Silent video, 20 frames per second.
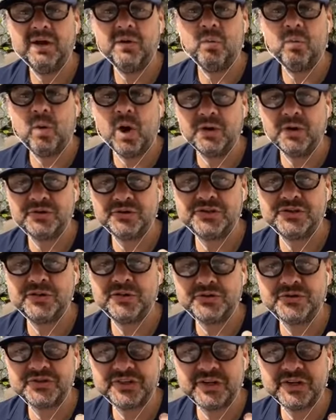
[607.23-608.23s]
whilst
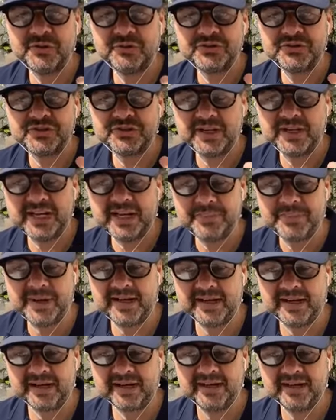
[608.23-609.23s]
you're still
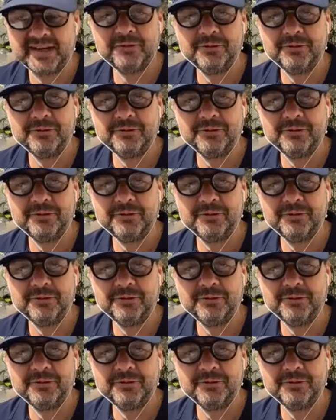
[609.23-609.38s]
sleeping.